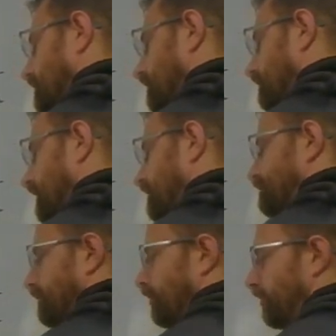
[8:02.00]
grams
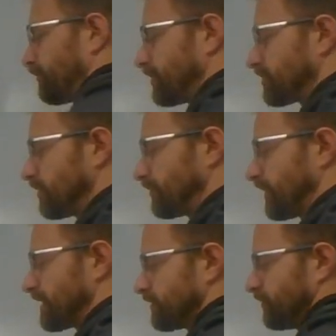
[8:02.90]
per mole for our sulfur
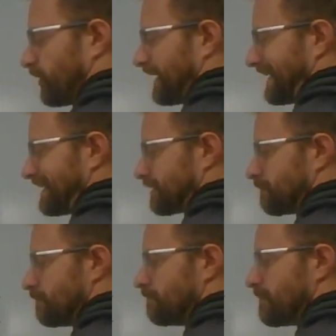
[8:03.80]
hexafluoride. It is
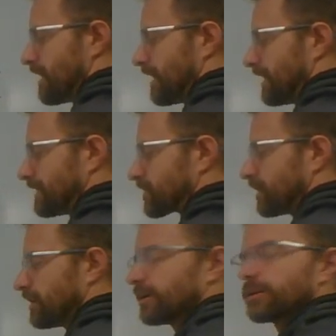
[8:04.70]

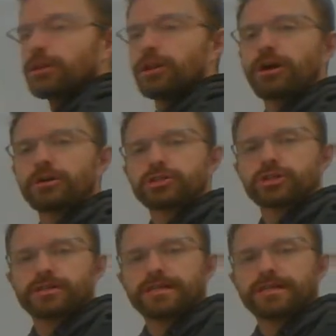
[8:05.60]
much larger than